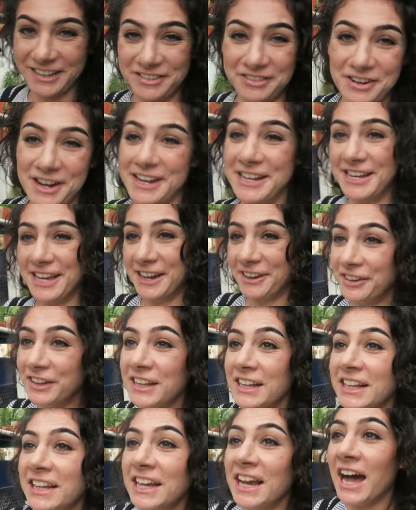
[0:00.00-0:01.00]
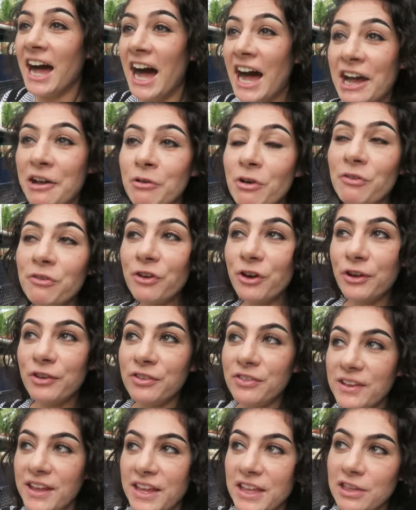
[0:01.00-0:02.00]
is right now. I will
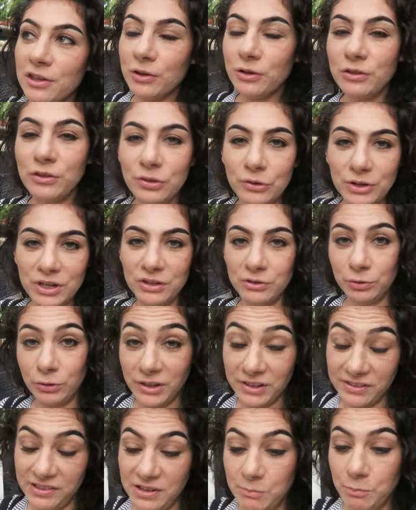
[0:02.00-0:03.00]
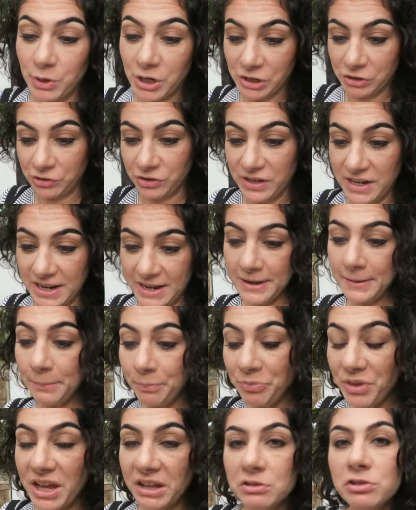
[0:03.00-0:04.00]
first take you to the touristy part today
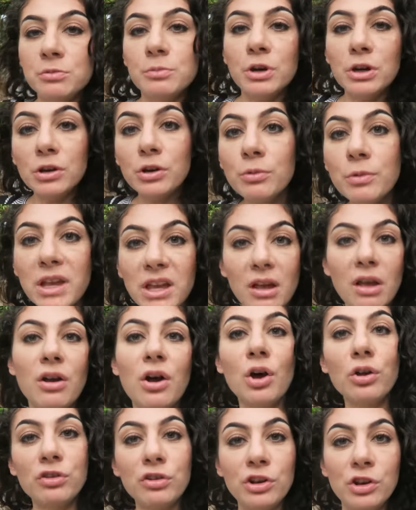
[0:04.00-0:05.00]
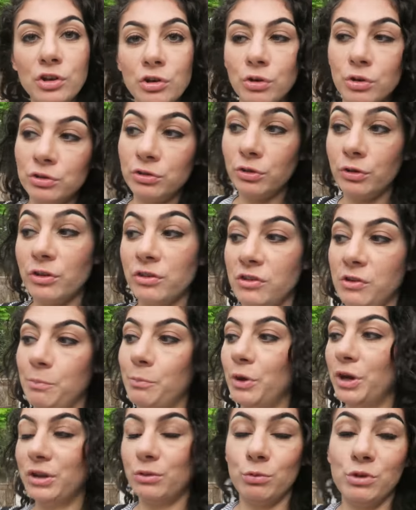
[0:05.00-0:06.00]
and tomorrow we can go to the non-touristy
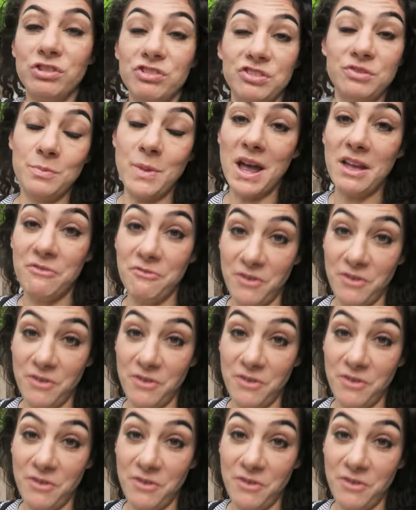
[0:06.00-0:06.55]
part which is my